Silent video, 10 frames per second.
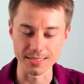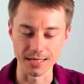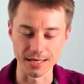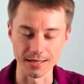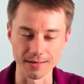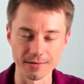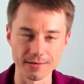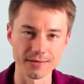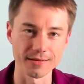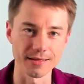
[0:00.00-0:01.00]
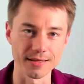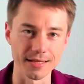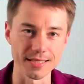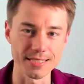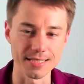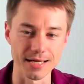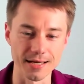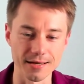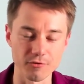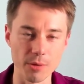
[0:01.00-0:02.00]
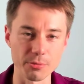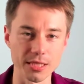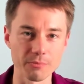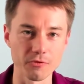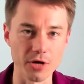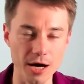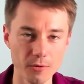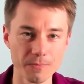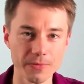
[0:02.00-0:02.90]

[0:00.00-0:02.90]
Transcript: wrap it up for now,